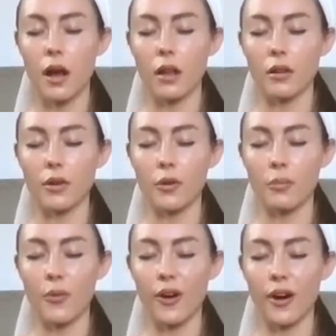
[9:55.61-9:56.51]
a little
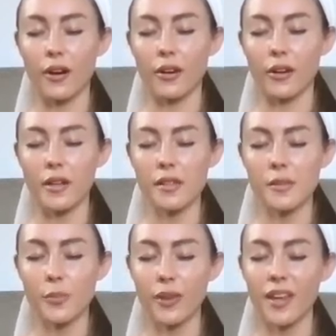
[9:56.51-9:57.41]
more
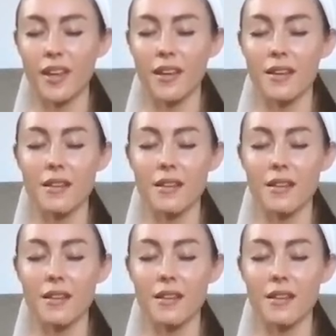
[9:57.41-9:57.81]
crisply?